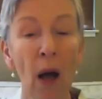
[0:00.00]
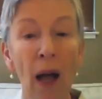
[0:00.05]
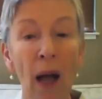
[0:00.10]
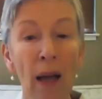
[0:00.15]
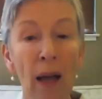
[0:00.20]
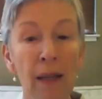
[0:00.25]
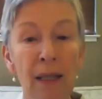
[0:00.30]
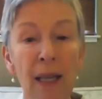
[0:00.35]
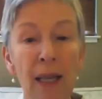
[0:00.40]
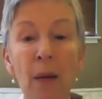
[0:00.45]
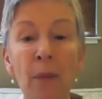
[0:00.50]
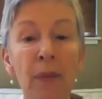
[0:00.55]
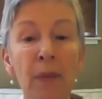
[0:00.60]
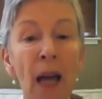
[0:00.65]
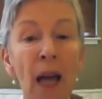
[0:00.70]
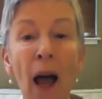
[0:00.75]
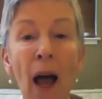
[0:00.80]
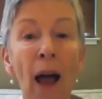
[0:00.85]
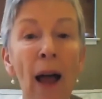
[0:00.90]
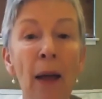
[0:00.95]

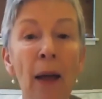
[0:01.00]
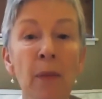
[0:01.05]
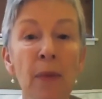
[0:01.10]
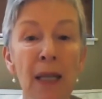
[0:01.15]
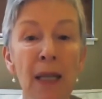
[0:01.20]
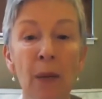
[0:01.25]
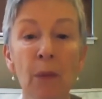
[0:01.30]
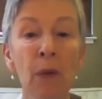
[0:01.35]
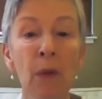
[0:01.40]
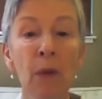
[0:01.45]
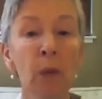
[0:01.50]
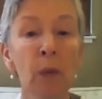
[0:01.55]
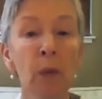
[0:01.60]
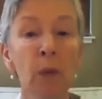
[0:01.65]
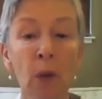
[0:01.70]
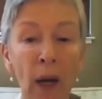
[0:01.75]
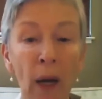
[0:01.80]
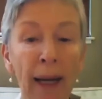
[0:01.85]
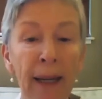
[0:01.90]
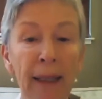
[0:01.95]
Sometimes someone will
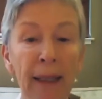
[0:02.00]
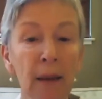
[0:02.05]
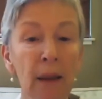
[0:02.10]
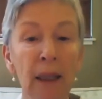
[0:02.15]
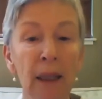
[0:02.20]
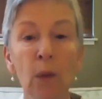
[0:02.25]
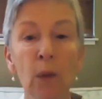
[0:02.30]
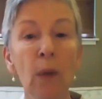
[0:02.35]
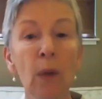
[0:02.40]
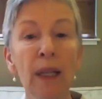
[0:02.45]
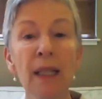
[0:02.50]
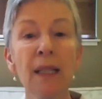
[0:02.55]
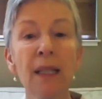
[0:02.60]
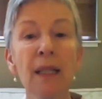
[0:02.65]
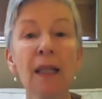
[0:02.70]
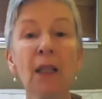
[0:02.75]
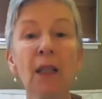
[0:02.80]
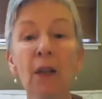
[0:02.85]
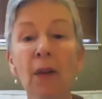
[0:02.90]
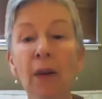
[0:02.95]
write that what is
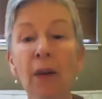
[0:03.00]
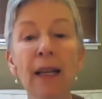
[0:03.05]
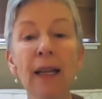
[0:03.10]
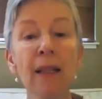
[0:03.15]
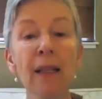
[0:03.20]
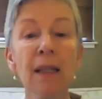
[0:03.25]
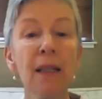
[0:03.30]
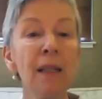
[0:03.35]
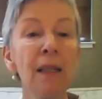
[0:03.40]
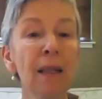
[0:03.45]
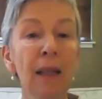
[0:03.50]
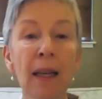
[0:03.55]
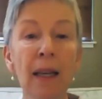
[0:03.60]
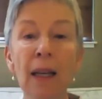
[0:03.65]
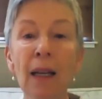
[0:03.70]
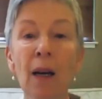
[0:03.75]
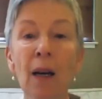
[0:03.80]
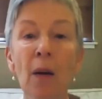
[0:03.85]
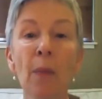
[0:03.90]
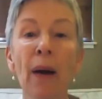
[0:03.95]
the craziest
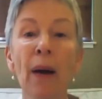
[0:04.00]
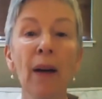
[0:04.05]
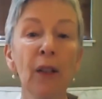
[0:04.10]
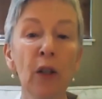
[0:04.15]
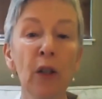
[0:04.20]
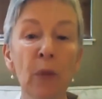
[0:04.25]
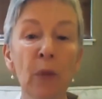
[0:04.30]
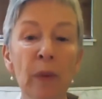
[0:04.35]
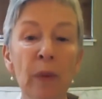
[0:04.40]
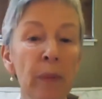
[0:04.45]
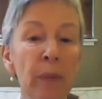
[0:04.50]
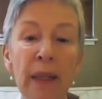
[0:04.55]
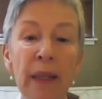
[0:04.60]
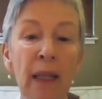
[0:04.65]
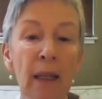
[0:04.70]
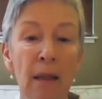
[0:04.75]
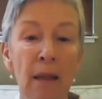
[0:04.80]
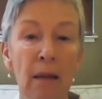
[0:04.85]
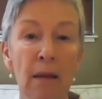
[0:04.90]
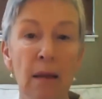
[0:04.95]
thing about human
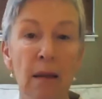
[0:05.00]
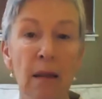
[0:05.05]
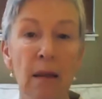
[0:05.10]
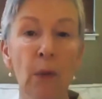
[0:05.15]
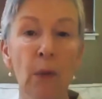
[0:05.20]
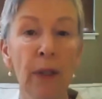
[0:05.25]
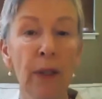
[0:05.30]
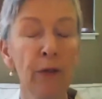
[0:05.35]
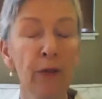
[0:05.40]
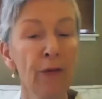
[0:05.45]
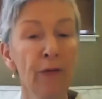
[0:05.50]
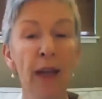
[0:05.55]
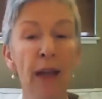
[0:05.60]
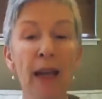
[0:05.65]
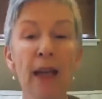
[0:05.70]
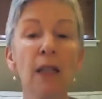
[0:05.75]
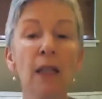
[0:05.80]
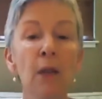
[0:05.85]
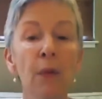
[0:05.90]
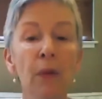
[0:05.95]
beings? When
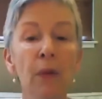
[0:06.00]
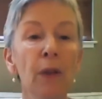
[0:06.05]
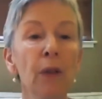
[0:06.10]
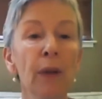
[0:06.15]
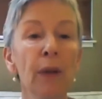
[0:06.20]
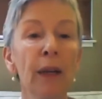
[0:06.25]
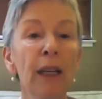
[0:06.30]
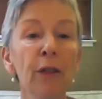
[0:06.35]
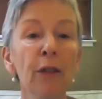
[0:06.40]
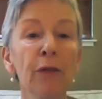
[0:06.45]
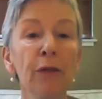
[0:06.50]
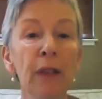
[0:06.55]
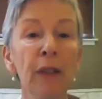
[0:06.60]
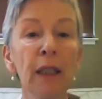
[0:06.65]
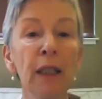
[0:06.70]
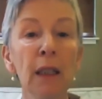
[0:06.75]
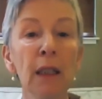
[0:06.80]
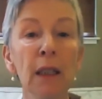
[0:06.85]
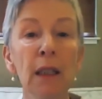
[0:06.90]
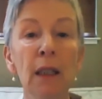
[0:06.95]
faced with great
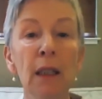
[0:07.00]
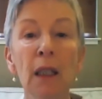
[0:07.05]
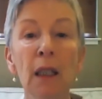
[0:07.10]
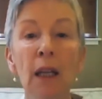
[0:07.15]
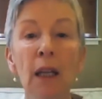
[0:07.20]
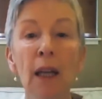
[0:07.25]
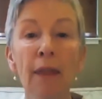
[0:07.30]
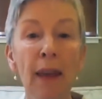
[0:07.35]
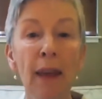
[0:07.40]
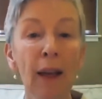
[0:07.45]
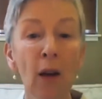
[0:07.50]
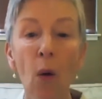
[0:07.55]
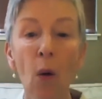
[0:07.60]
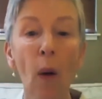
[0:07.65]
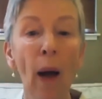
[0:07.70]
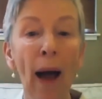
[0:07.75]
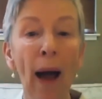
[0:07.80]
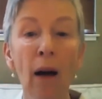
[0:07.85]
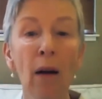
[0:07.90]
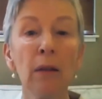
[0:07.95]
fear, they go
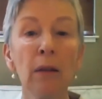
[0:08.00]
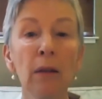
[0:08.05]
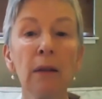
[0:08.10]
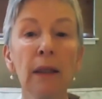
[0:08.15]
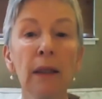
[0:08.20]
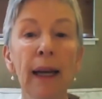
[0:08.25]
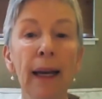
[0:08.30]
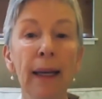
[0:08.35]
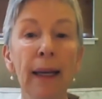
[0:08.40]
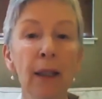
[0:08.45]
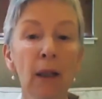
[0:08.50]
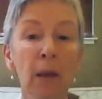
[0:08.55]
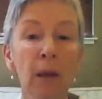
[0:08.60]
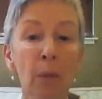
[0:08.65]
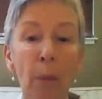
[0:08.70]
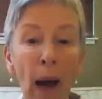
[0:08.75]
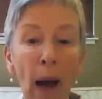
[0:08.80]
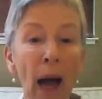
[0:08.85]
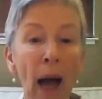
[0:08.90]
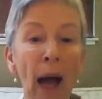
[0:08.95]
out and
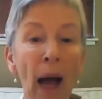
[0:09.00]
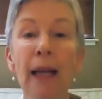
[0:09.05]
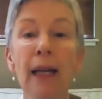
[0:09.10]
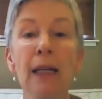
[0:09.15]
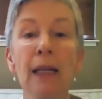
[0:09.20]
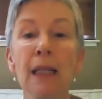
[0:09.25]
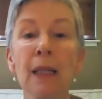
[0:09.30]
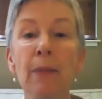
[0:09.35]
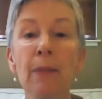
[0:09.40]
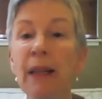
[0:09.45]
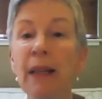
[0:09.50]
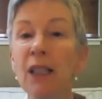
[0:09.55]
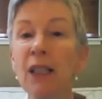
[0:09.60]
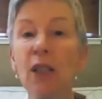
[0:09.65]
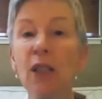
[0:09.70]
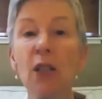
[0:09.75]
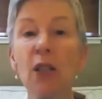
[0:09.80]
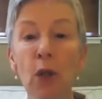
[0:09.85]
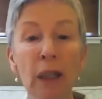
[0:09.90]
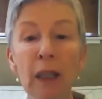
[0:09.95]
buy as
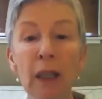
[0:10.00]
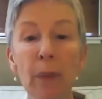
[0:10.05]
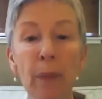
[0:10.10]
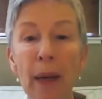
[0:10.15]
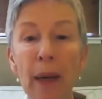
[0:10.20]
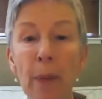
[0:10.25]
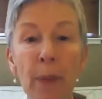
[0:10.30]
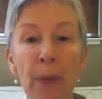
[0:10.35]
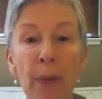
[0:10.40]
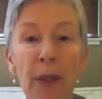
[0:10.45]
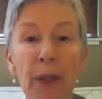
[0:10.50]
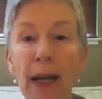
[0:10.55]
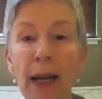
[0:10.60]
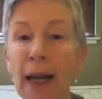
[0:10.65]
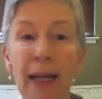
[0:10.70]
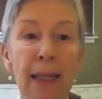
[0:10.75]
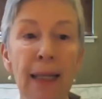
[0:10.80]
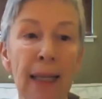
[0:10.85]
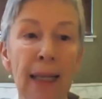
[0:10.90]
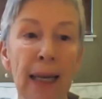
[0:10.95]
much toilet paper
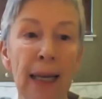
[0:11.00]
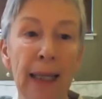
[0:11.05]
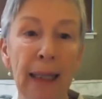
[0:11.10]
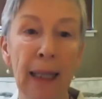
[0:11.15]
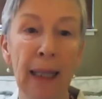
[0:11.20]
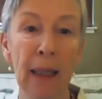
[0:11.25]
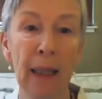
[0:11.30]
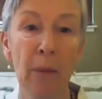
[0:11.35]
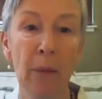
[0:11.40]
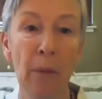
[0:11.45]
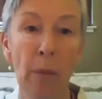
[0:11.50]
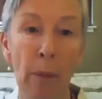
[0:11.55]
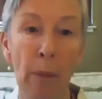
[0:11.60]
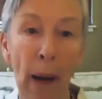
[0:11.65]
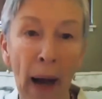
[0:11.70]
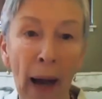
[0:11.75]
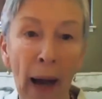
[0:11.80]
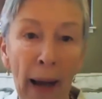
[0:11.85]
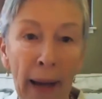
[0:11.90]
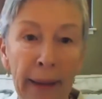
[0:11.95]
as they can
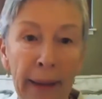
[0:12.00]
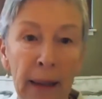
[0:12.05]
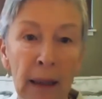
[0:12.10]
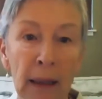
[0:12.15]
buy.